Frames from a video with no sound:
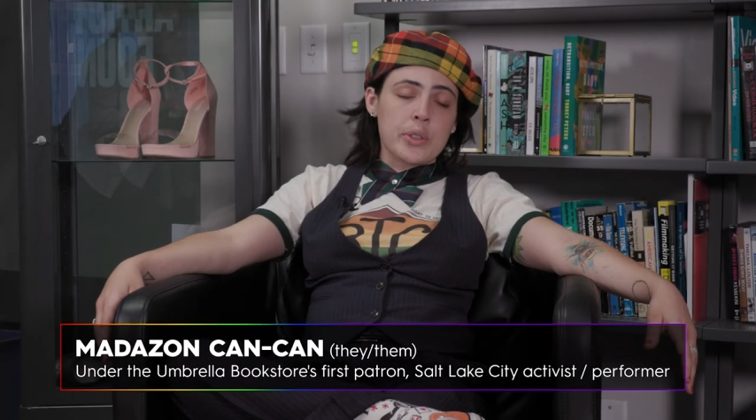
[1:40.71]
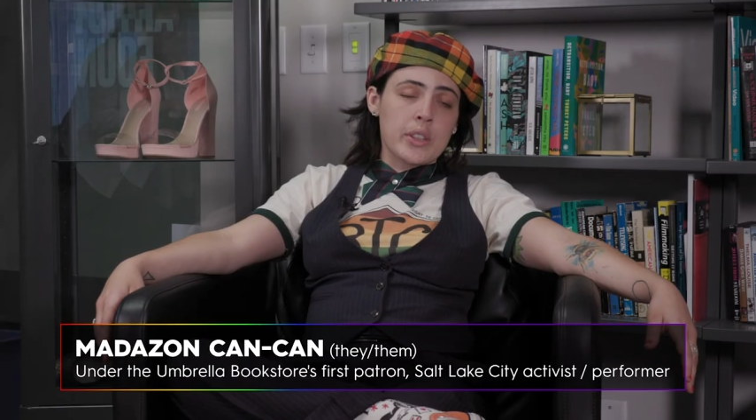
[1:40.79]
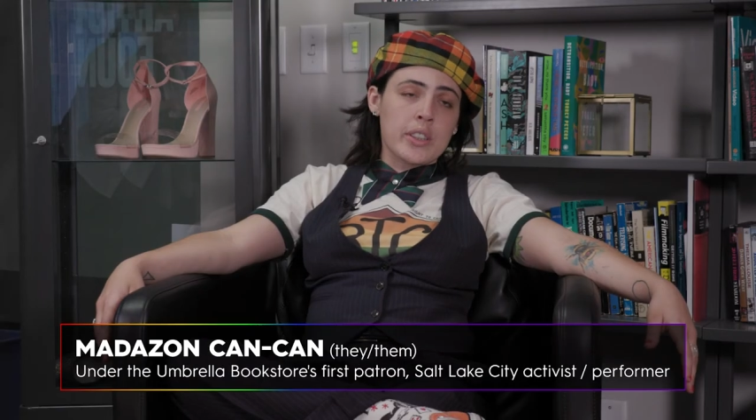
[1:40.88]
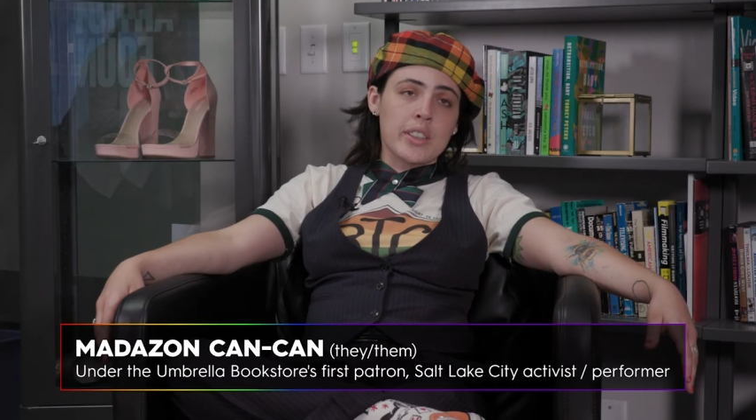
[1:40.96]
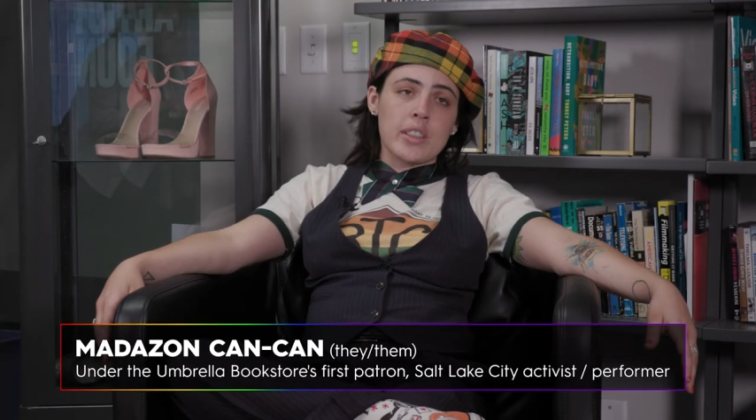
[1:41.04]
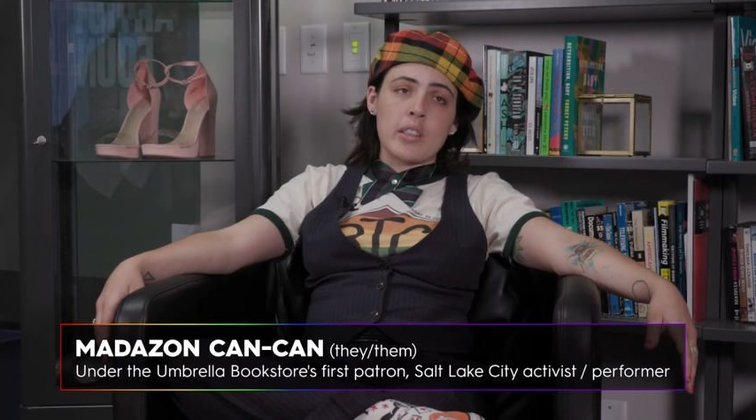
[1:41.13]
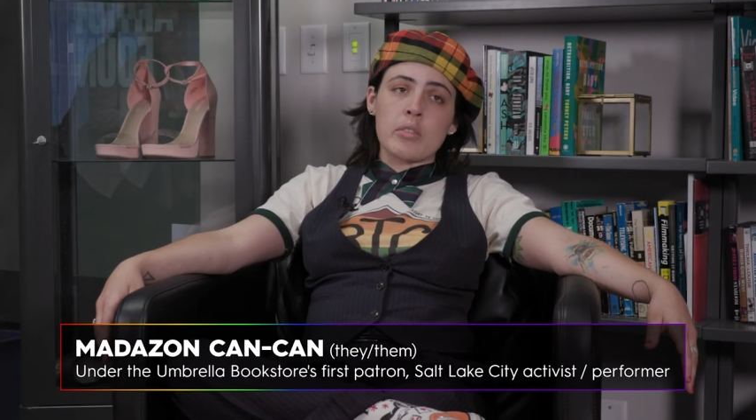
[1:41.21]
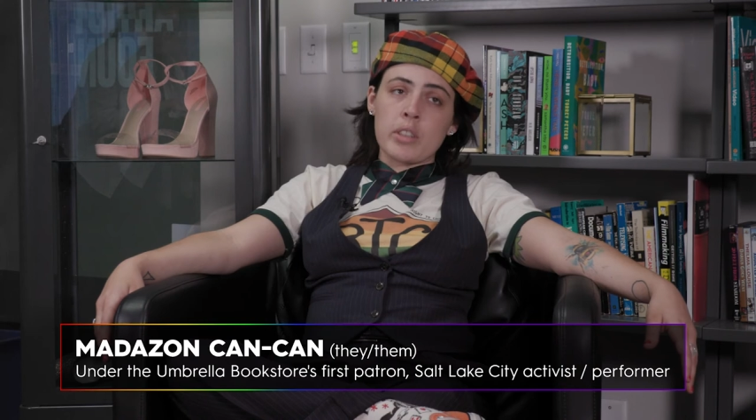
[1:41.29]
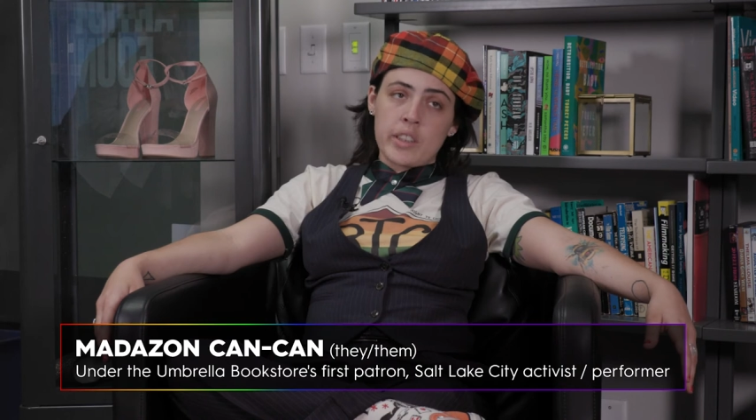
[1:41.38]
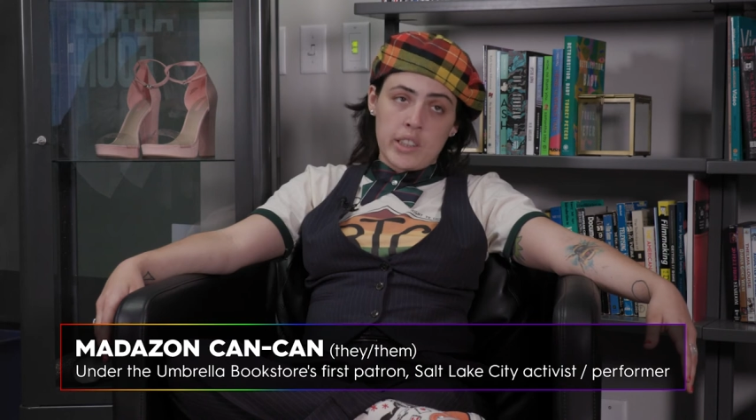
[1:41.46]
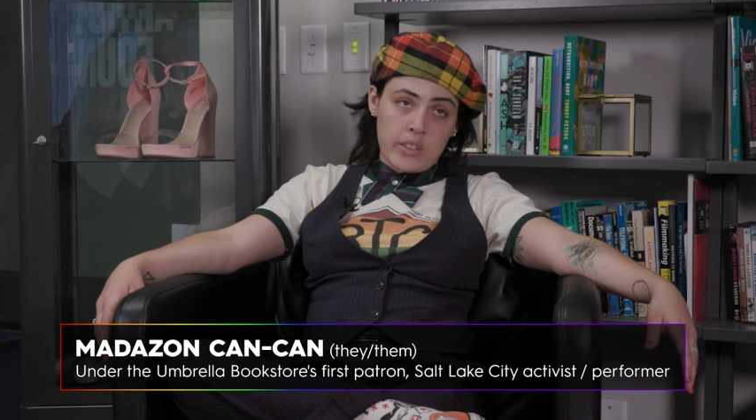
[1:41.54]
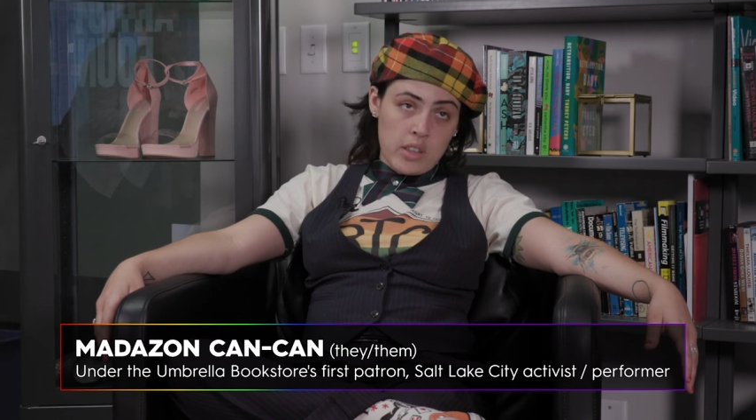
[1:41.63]
for a
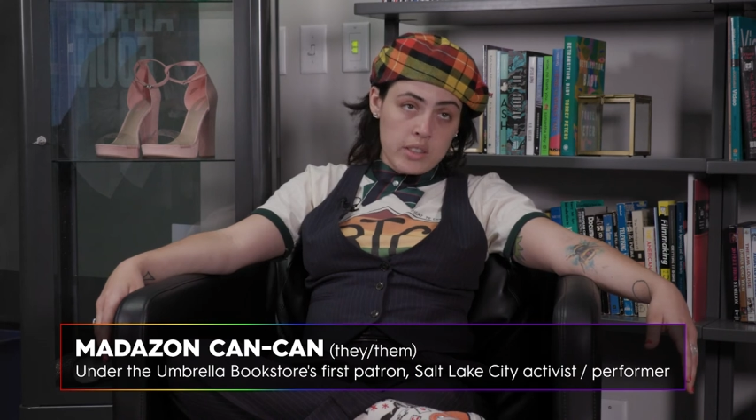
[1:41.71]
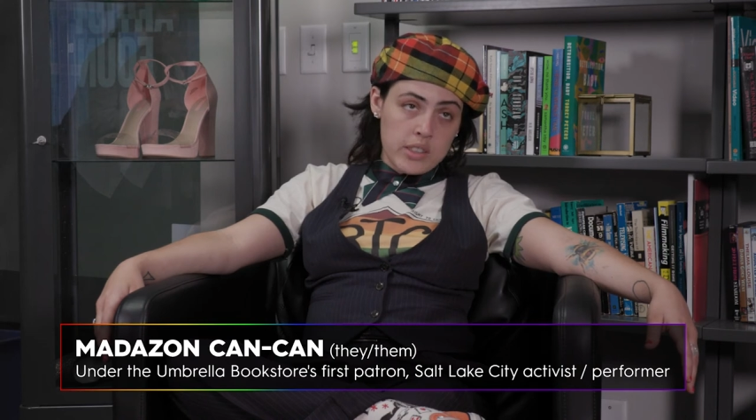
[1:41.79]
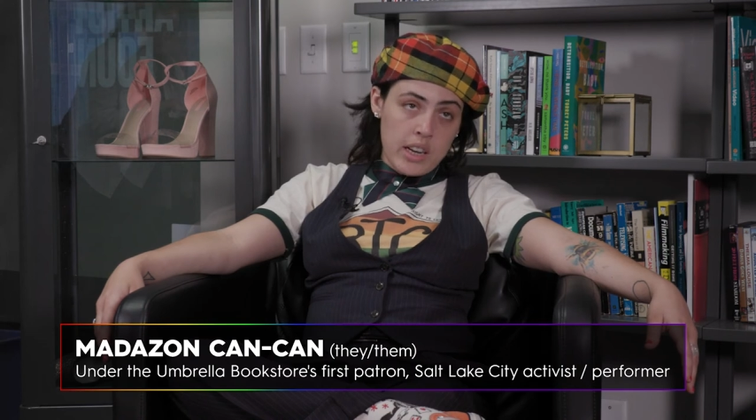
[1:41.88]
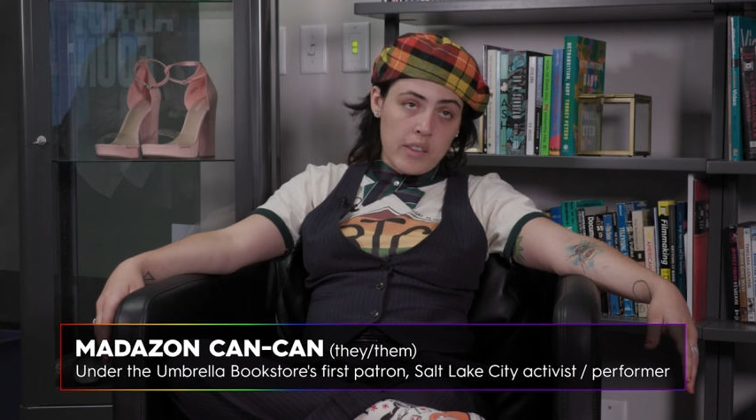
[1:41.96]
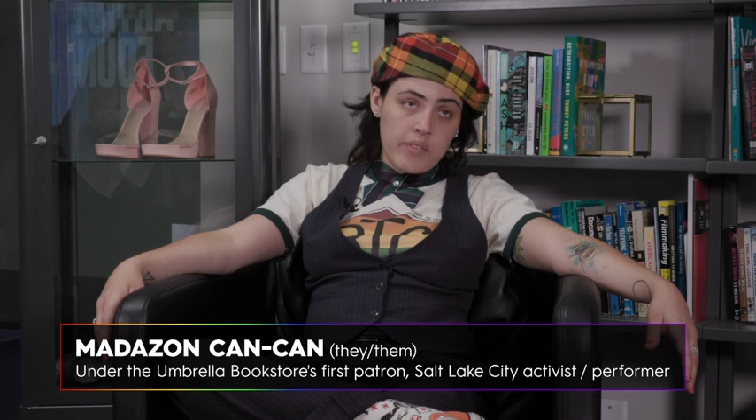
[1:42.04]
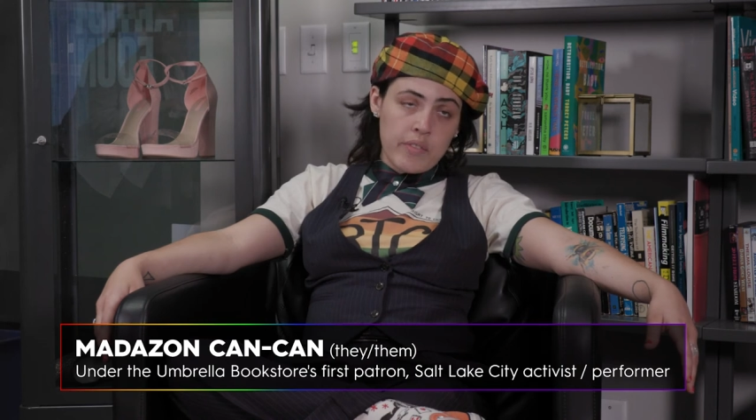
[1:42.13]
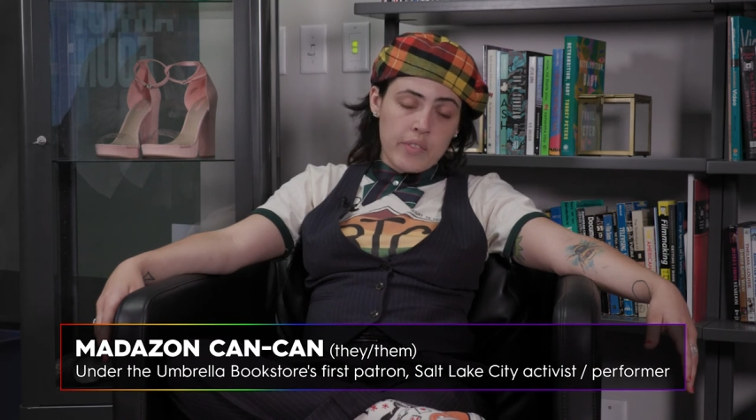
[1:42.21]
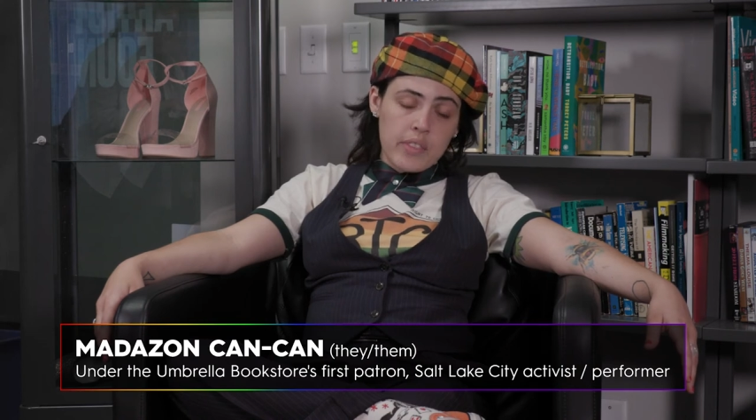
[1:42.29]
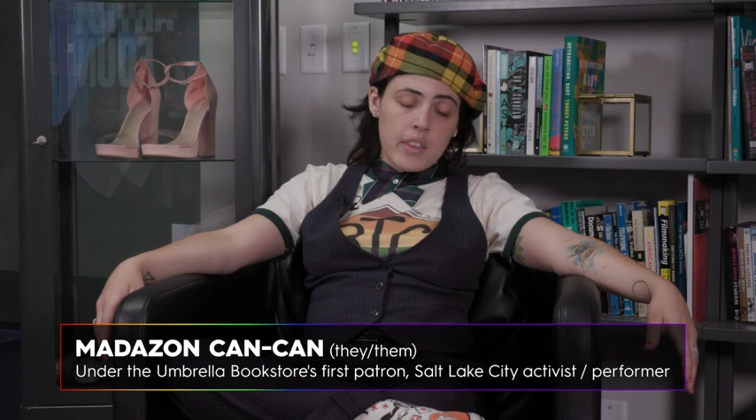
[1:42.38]
really long time,